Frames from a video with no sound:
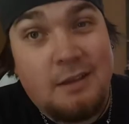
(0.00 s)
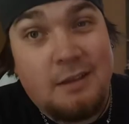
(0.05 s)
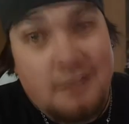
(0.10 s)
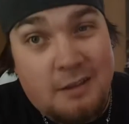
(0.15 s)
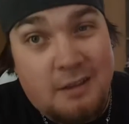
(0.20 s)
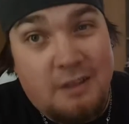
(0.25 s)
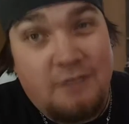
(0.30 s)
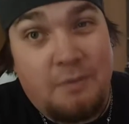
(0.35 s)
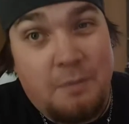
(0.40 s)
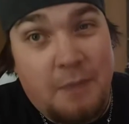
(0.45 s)

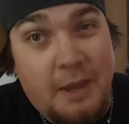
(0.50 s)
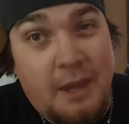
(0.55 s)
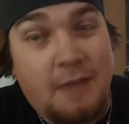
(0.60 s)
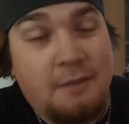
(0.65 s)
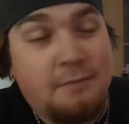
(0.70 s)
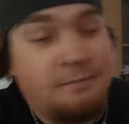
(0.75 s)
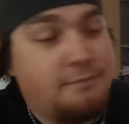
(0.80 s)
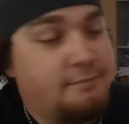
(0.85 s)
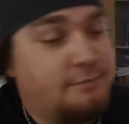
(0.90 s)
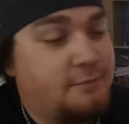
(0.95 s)
Clever
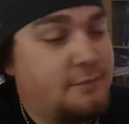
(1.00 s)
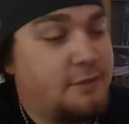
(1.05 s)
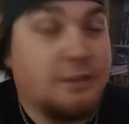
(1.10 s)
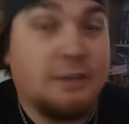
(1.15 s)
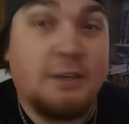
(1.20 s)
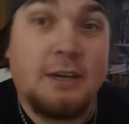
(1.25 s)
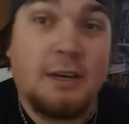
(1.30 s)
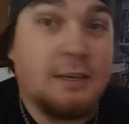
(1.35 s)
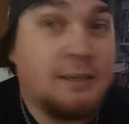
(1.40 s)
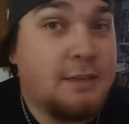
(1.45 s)
man.
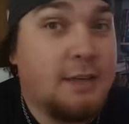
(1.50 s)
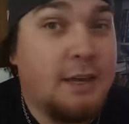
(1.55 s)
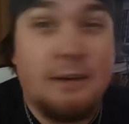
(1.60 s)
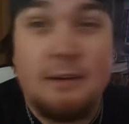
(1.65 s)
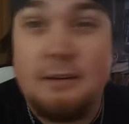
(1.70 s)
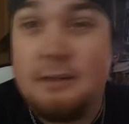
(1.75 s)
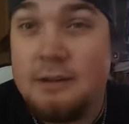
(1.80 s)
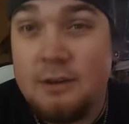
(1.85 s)
Just like I said